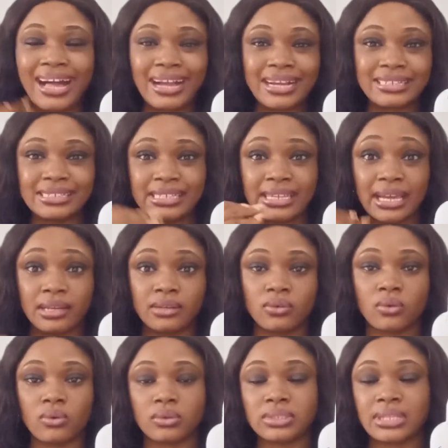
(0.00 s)
acne and
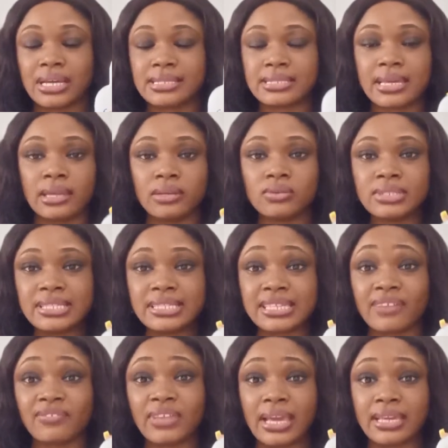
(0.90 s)
all that. I noticed
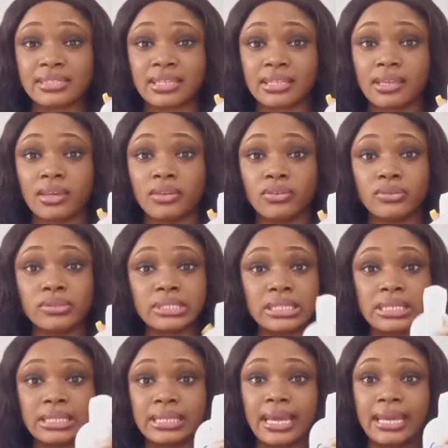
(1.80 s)
after I started
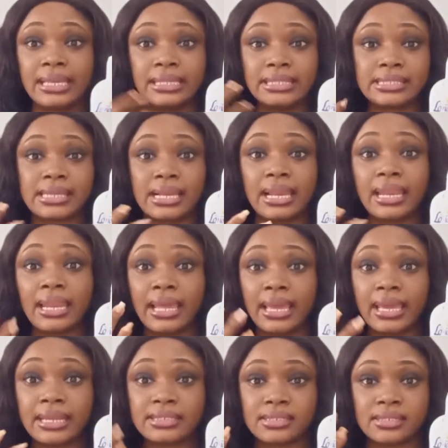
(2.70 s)
using it that it
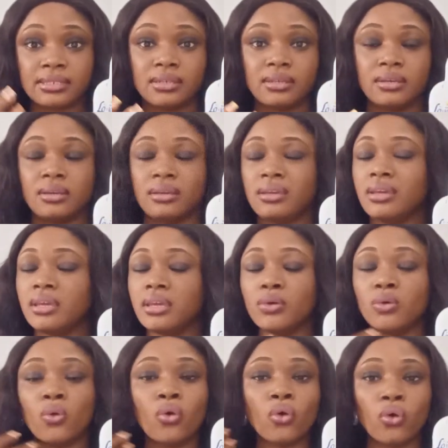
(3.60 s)
cleared
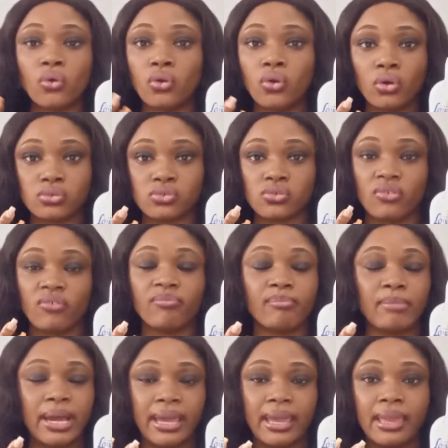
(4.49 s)
a whole lot of
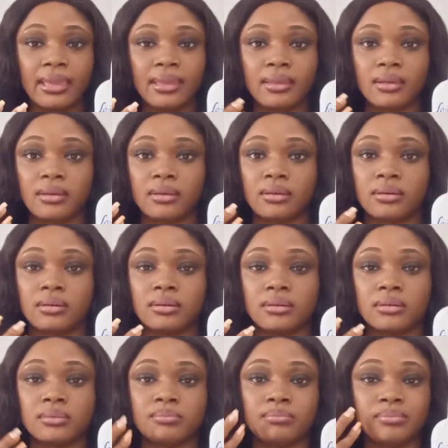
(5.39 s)
my
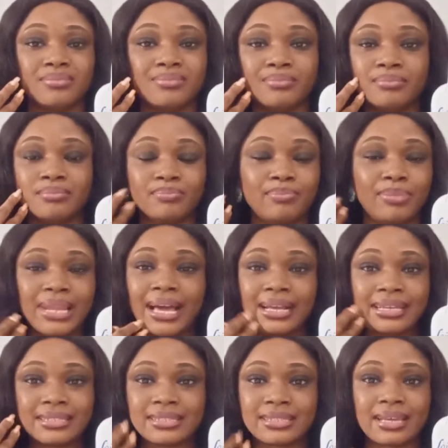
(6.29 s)

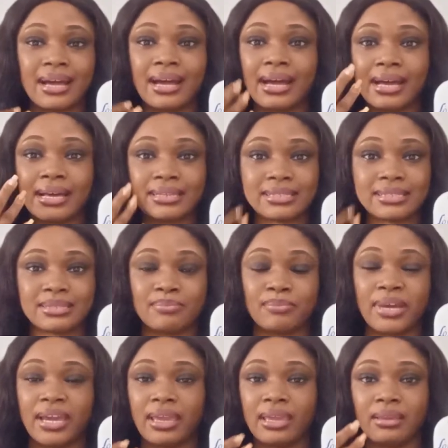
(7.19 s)
black scars,
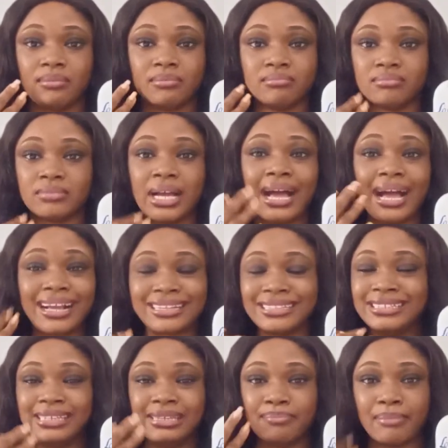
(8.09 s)
my
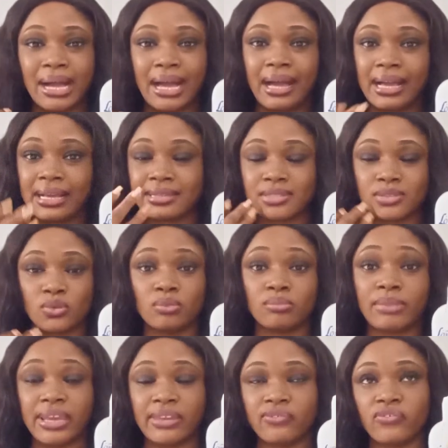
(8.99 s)
acne marks
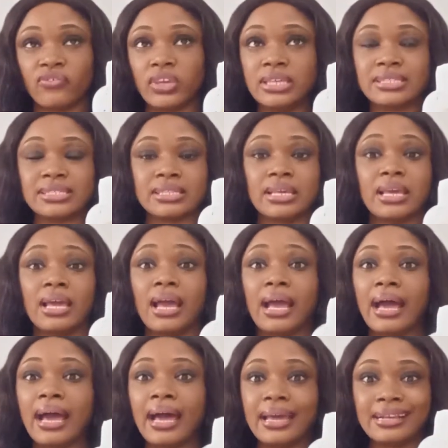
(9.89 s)
on my face.
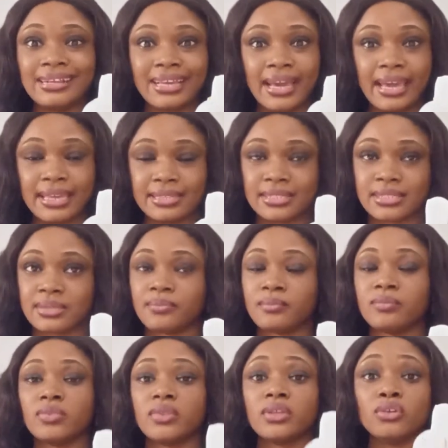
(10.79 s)
And guys,
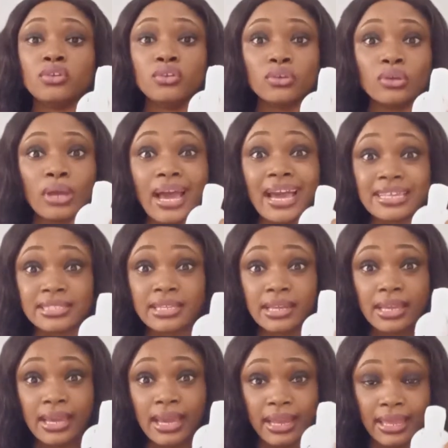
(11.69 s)
I
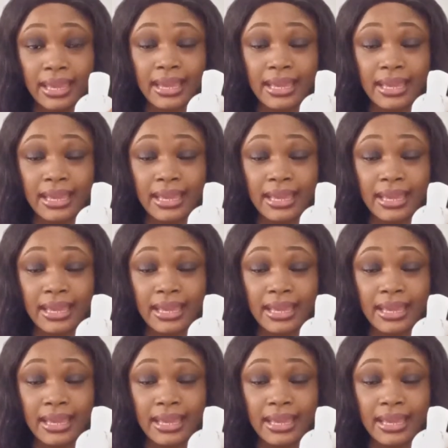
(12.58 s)
started